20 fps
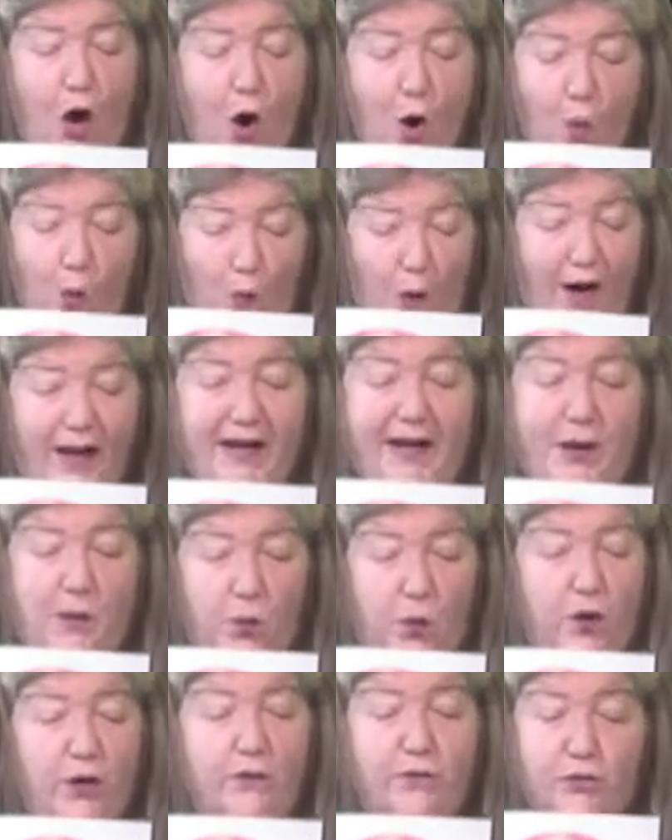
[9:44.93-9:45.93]
what he
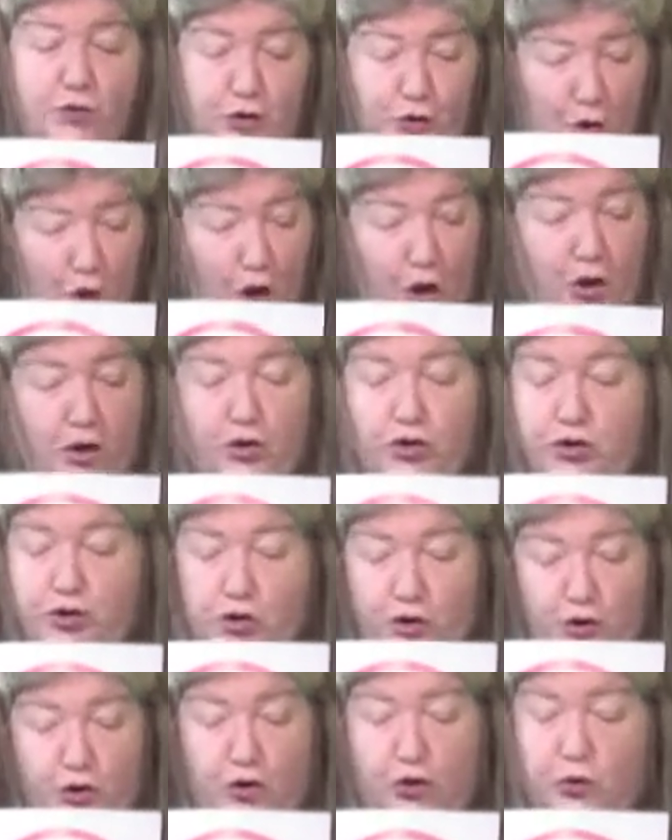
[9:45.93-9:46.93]
would have charged
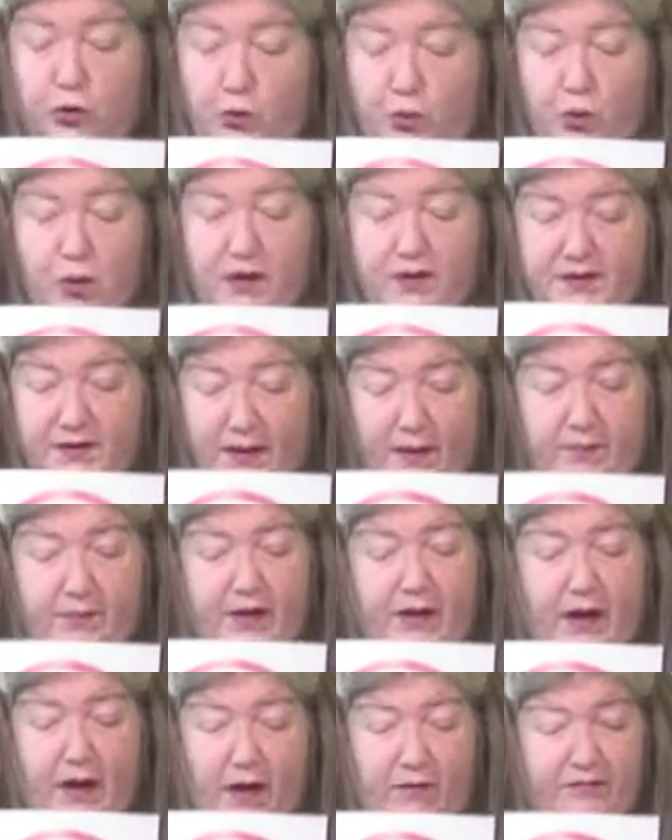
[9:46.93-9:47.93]
to do
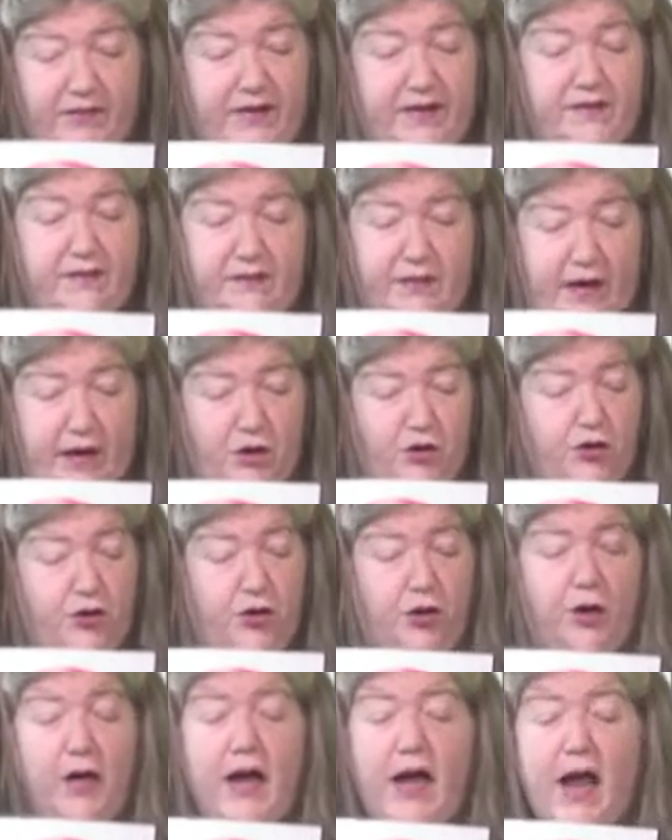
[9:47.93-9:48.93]
something of this
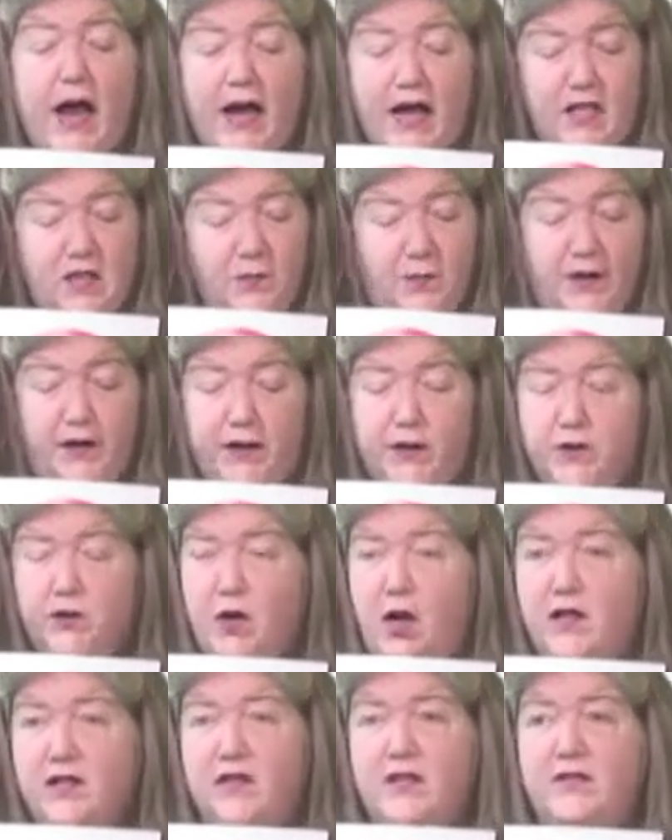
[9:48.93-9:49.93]
nature. It's been
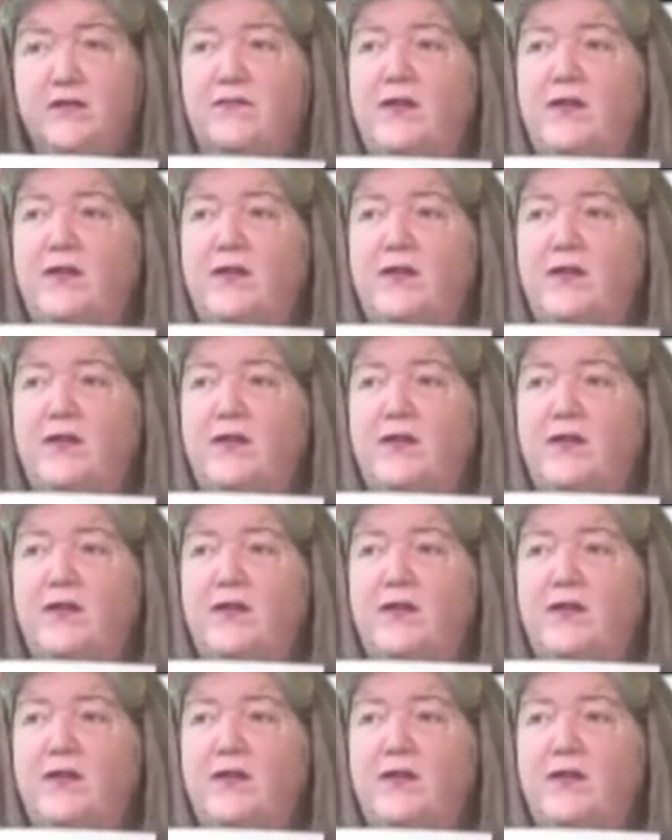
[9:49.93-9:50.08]
exhaustive.